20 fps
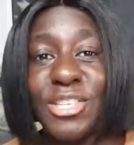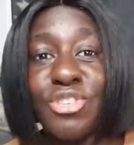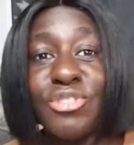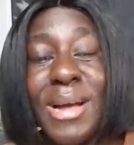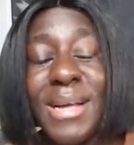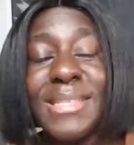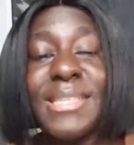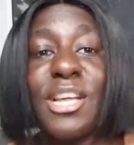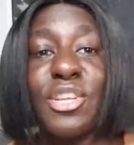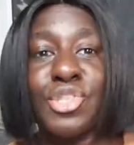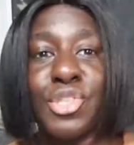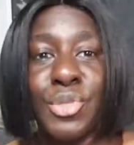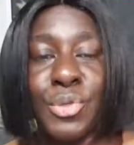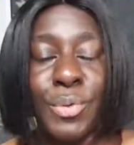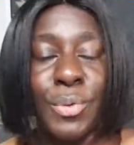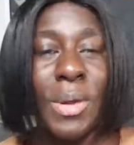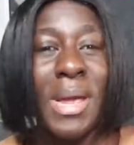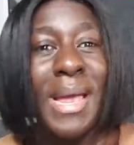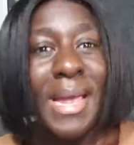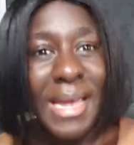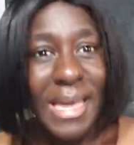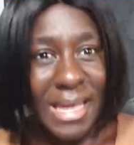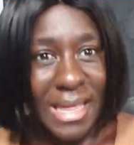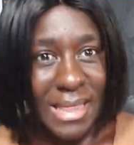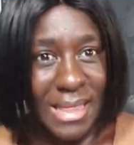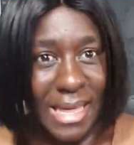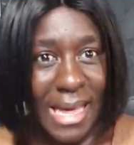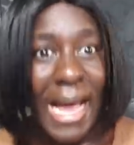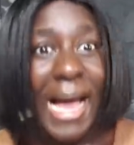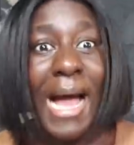attracted to
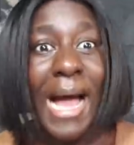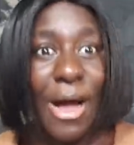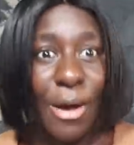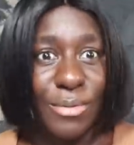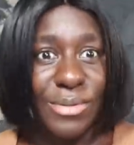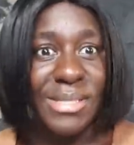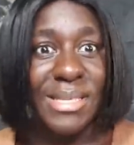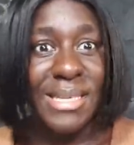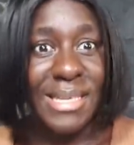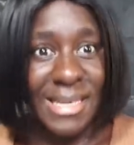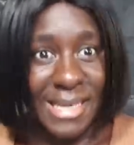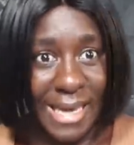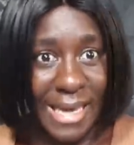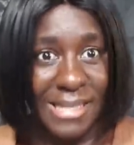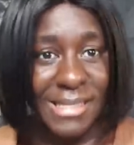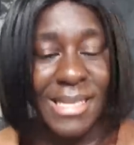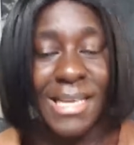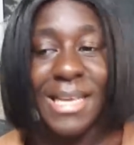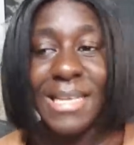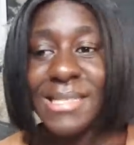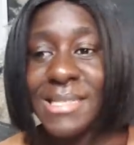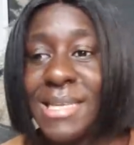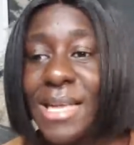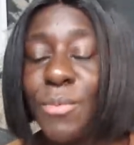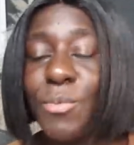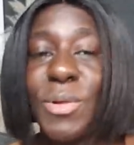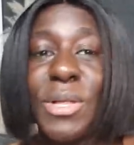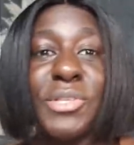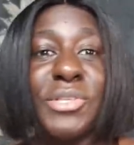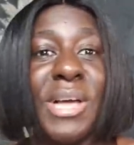in the house. Yes, he had
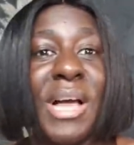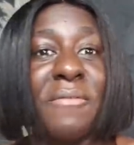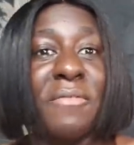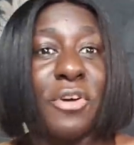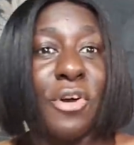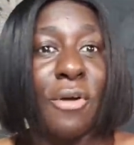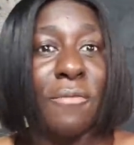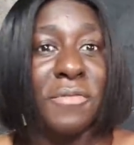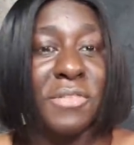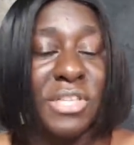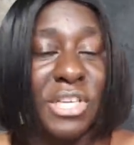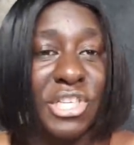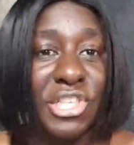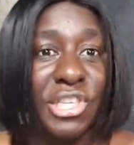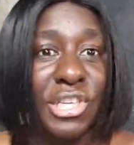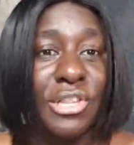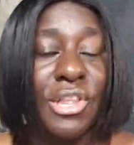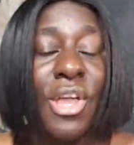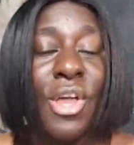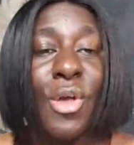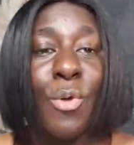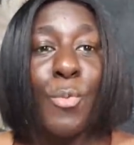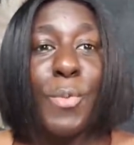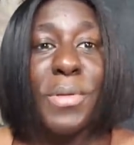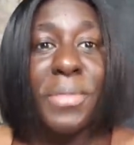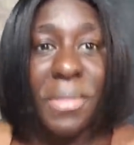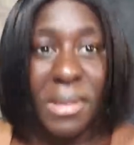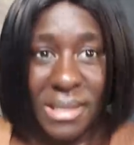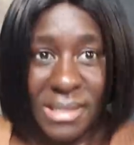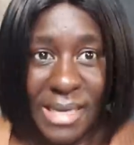said wanted to have a conversation
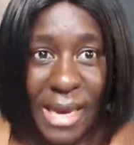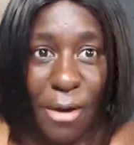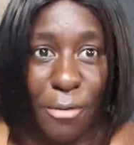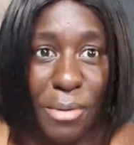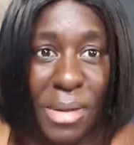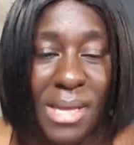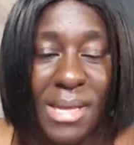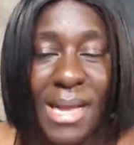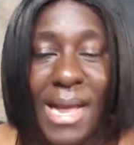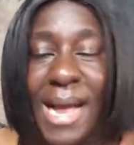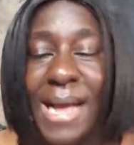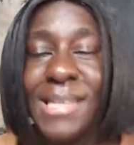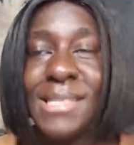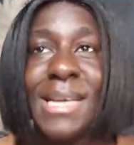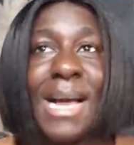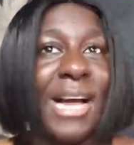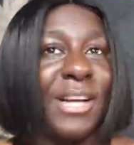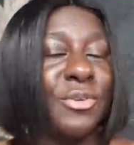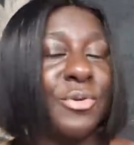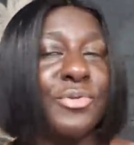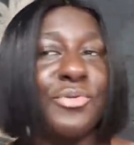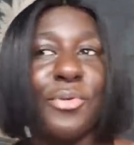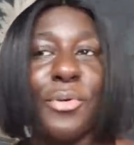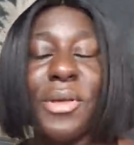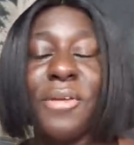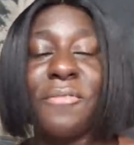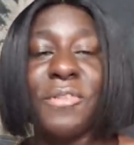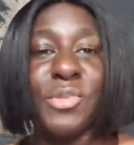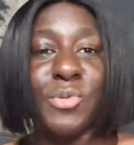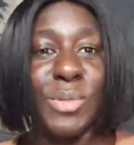with Terry. Guys, I don't know
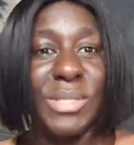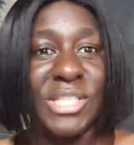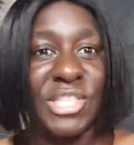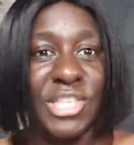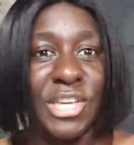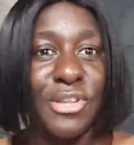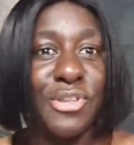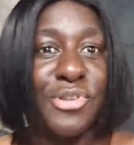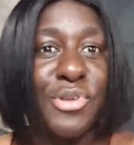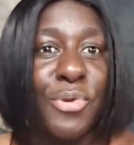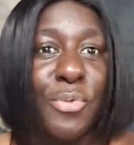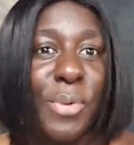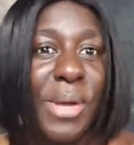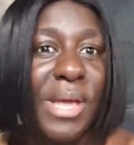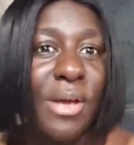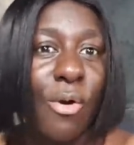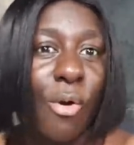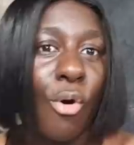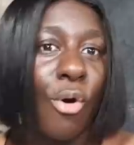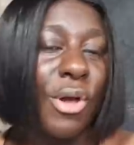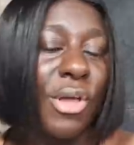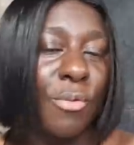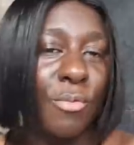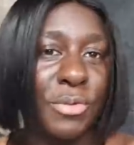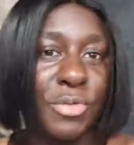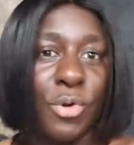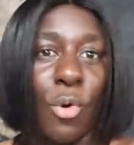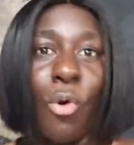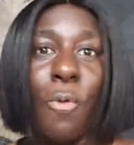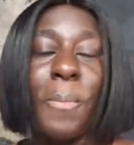if it was genuine or it
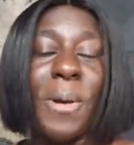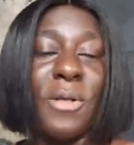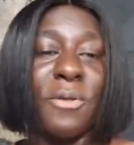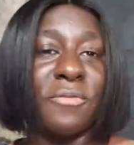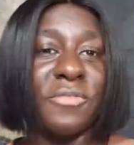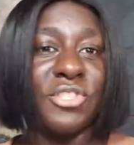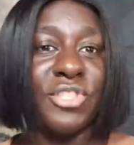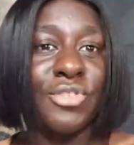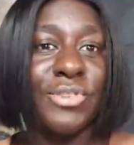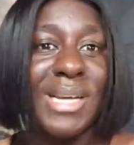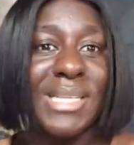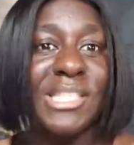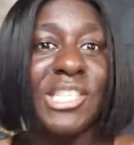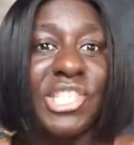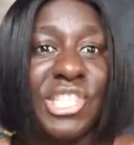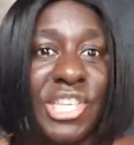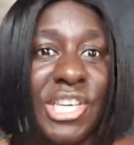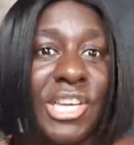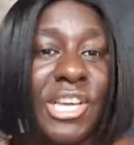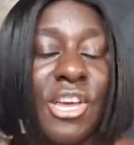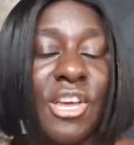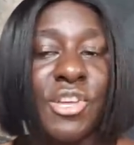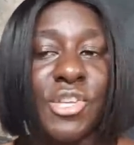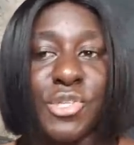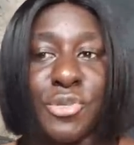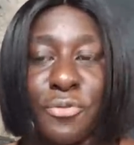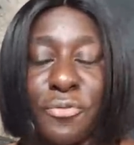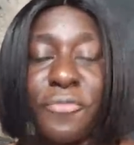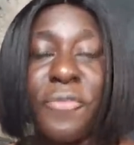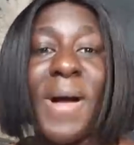was all part of his strategy
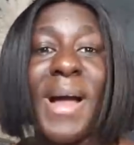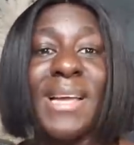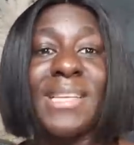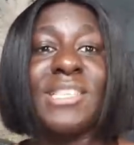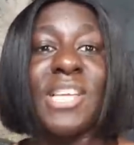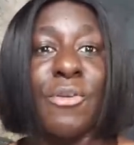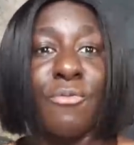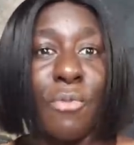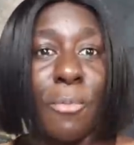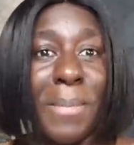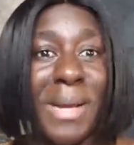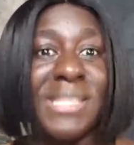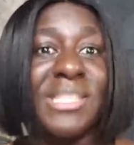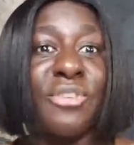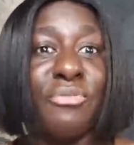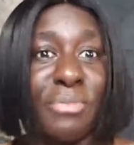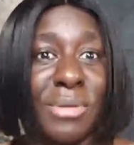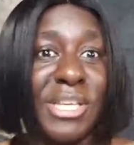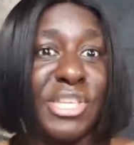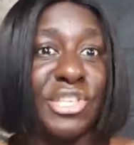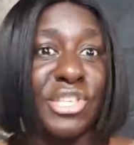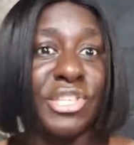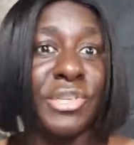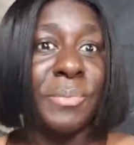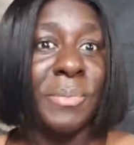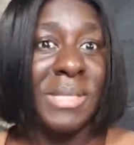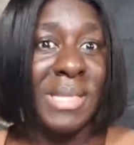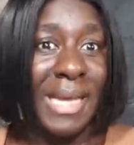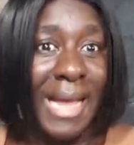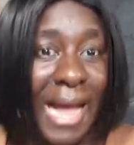to find a romantic
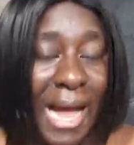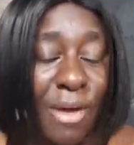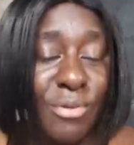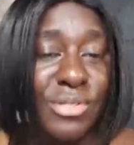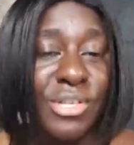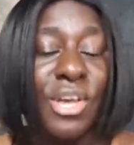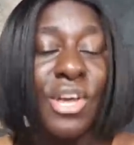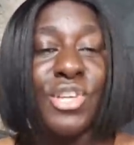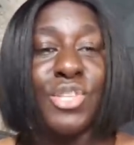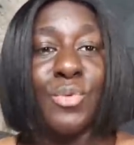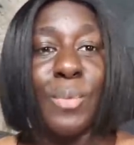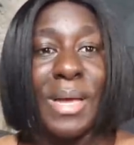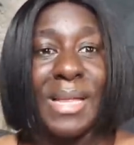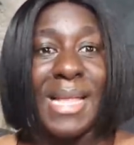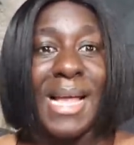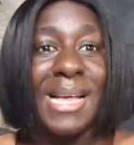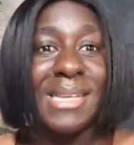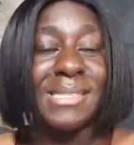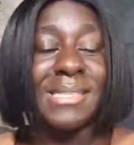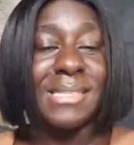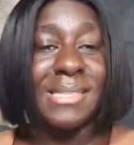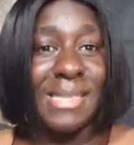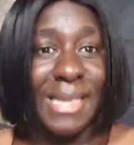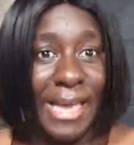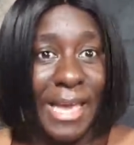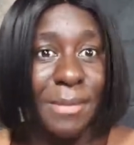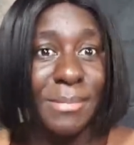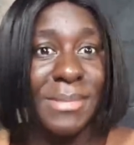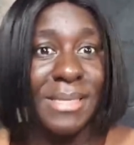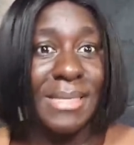relationship in the house to enhance his
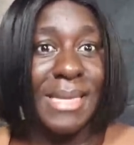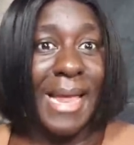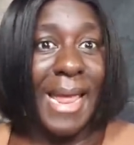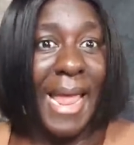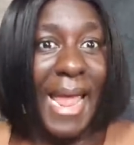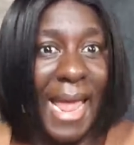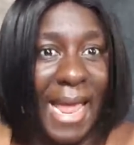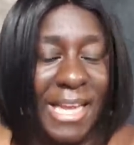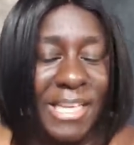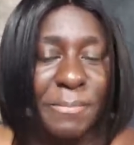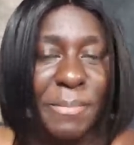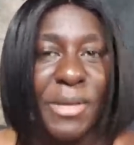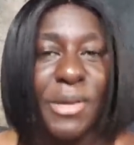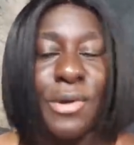game to the end,